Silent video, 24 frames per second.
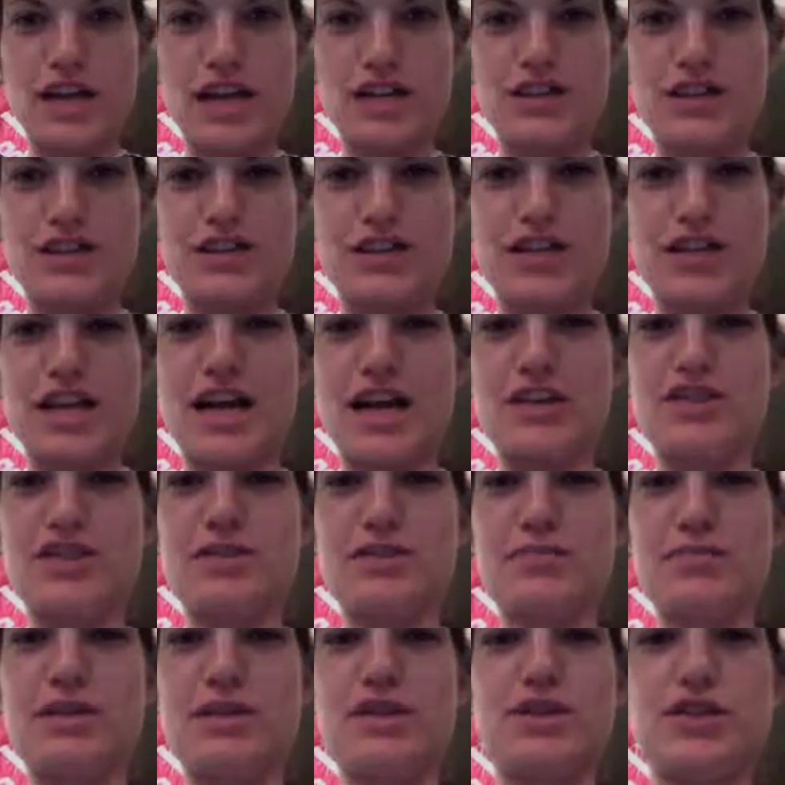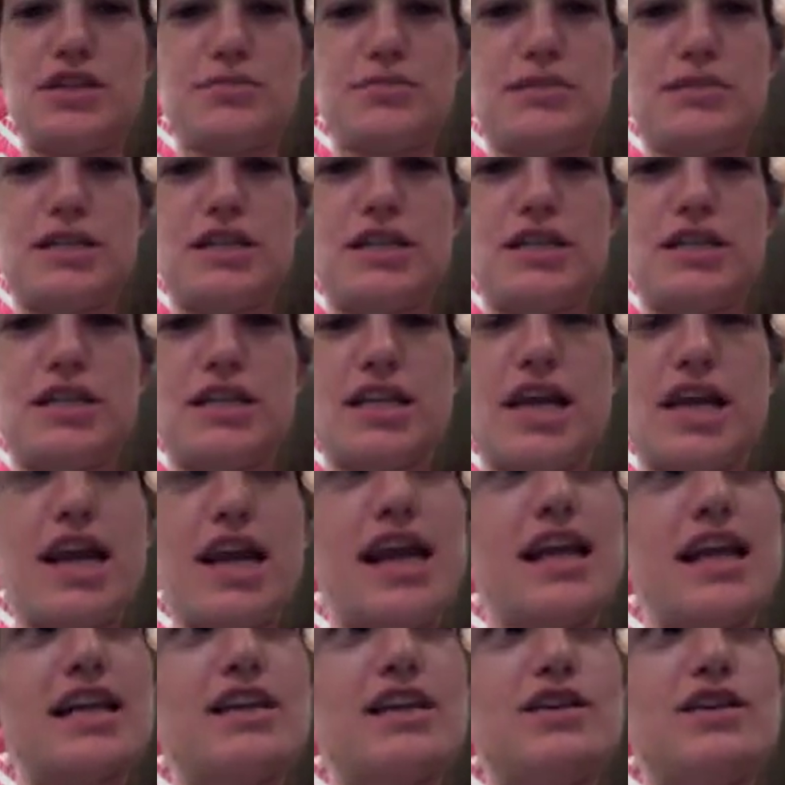stood out to me just because it